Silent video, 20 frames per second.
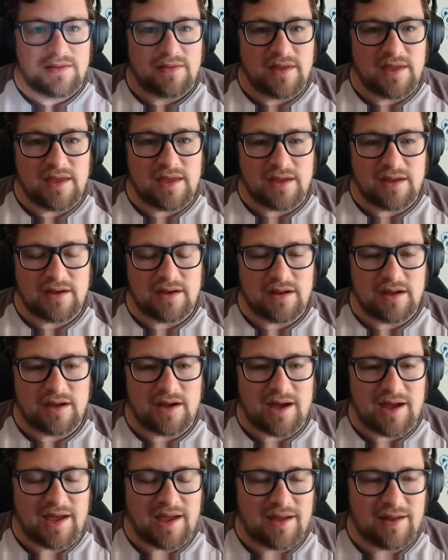Then
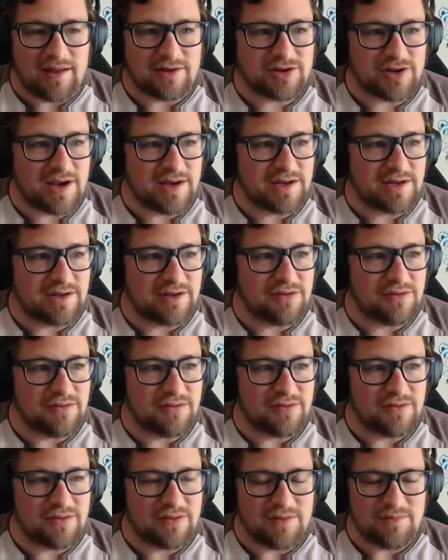I, tried to
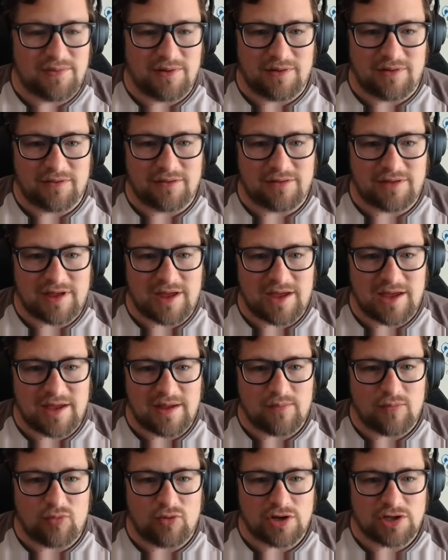do the Billiards
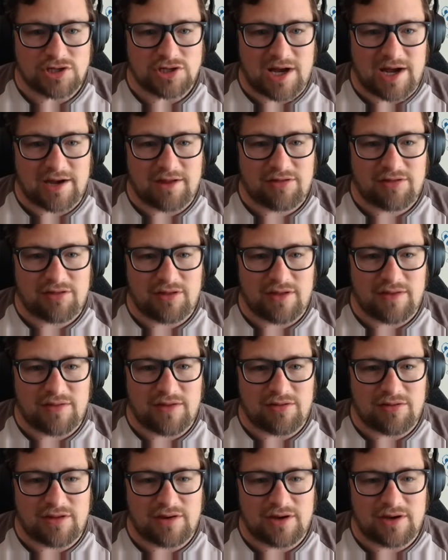game, which honestly,
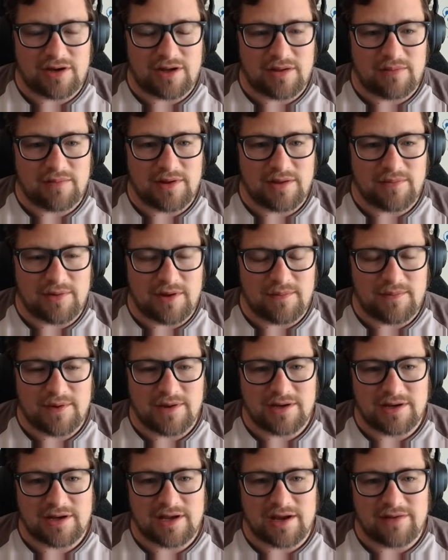this ended up, in my
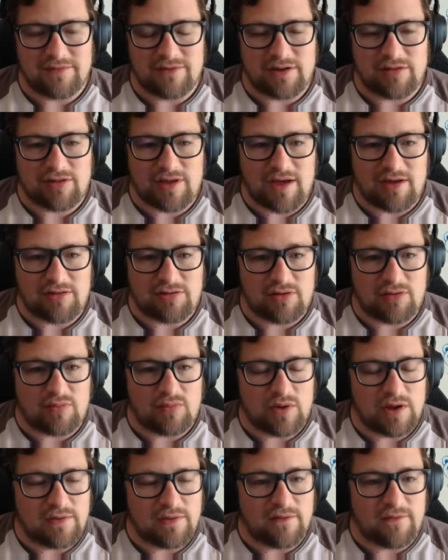opinion, kind of a disaster.
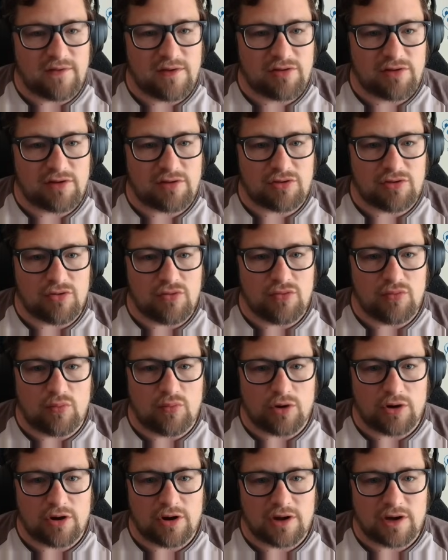The physics do
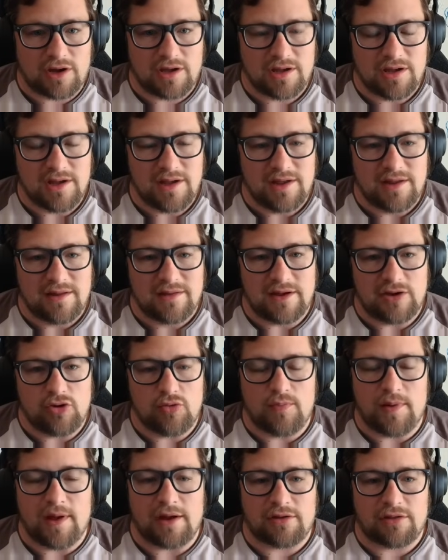work, they do
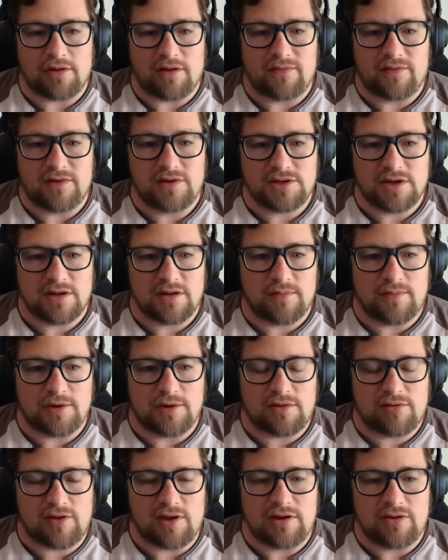bounce off each other, but it
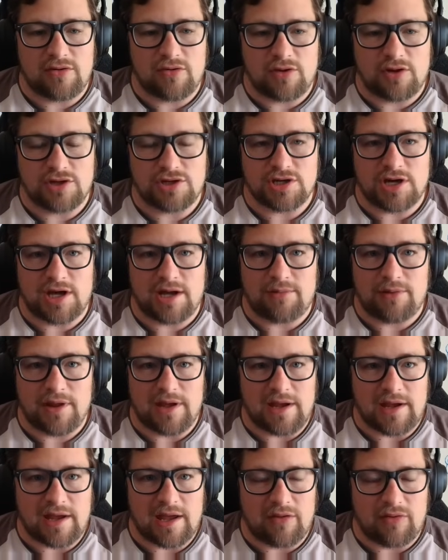just didn't do a good job
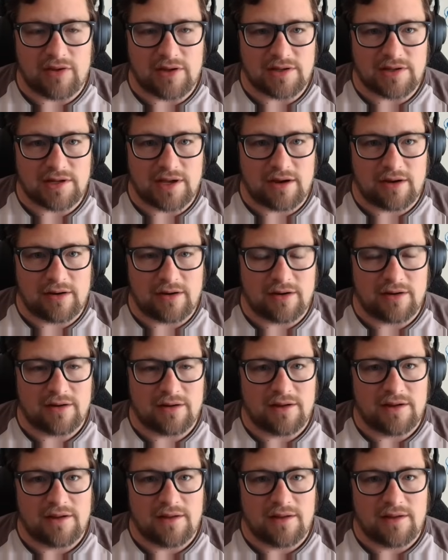laying out the entire